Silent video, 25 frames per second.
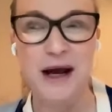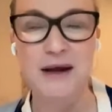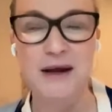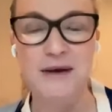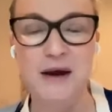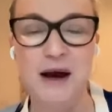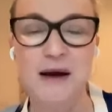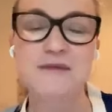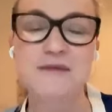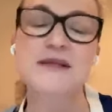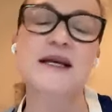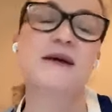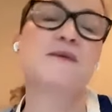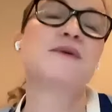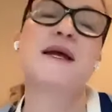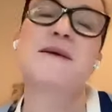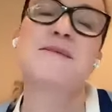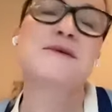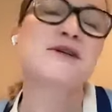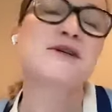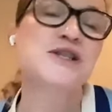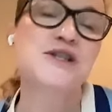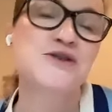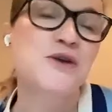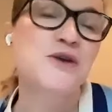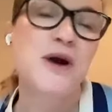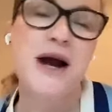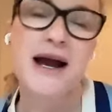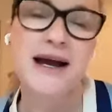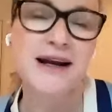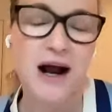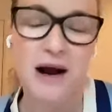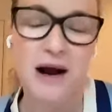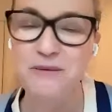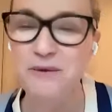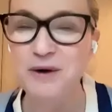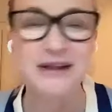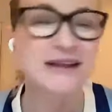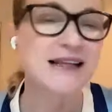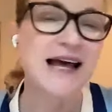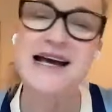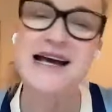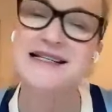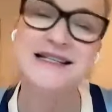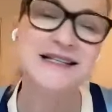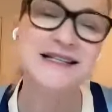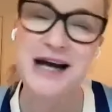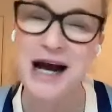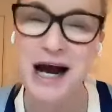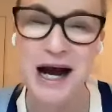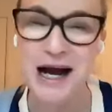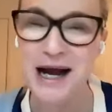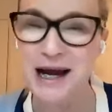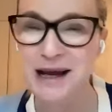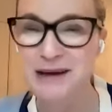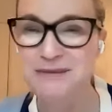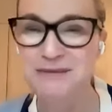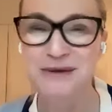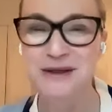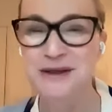I was like, well, let me just try it on one last time,